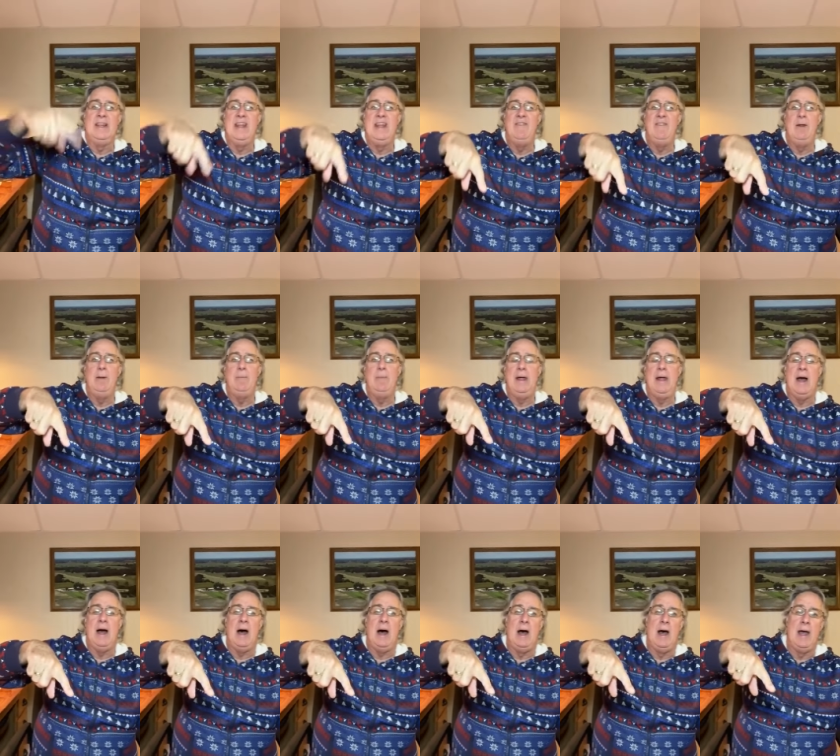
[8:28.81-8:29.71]
leaving
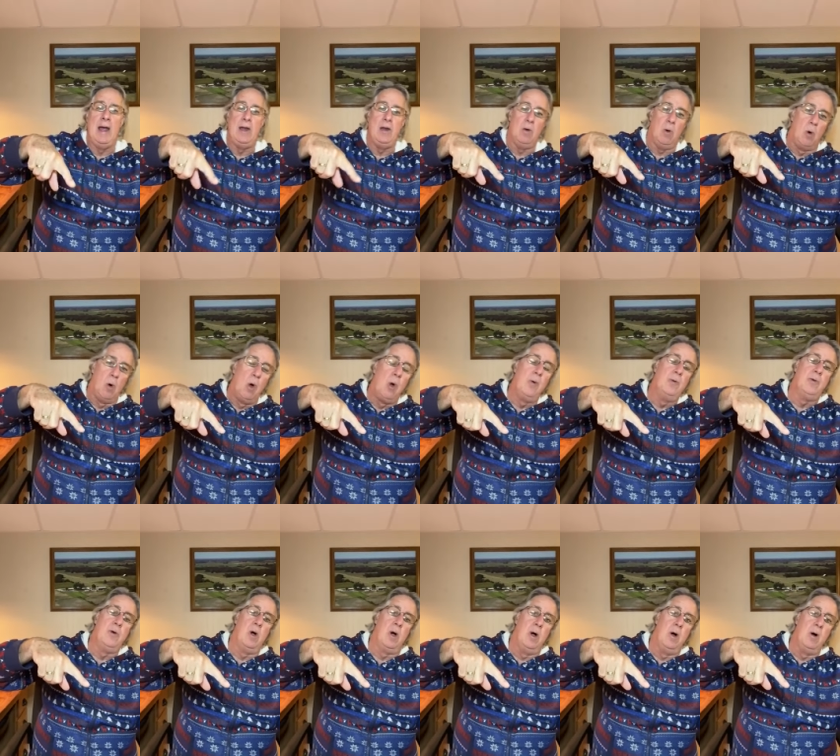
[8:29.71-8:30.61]
behind
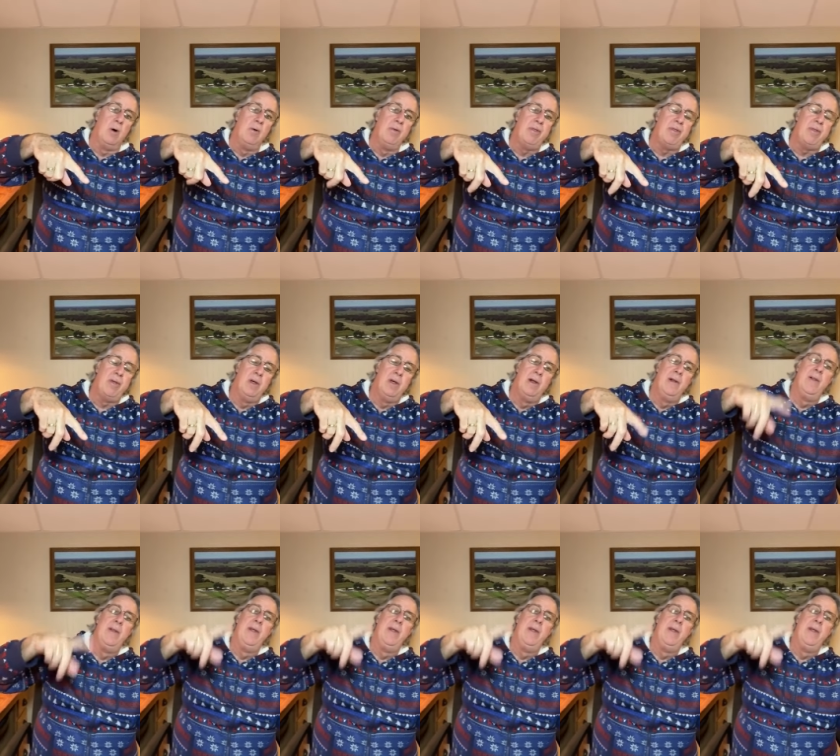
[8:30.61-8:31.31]
old growth